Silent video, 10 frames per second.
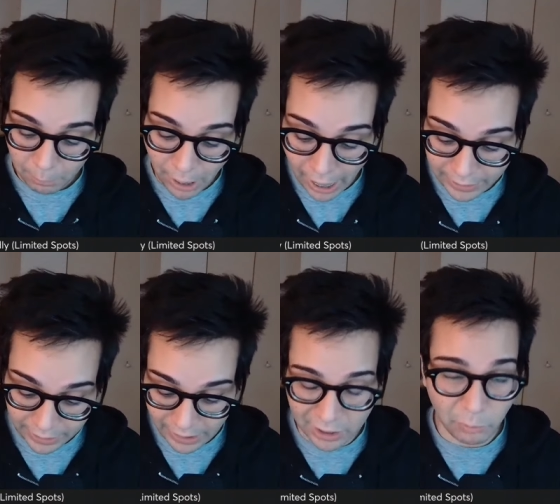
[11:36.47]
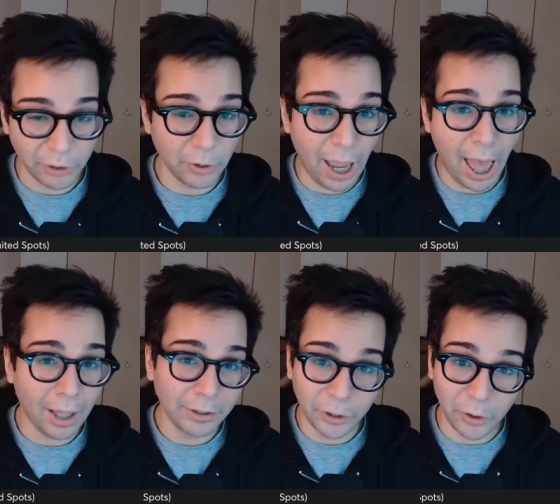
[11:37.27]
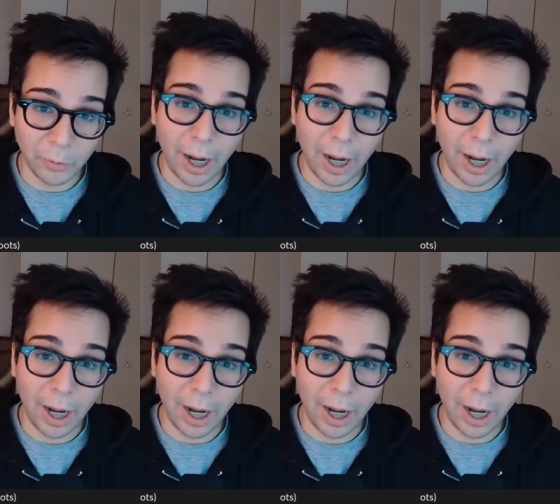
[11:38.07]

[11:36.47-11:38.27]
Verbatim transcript: But I think that's where you're at too.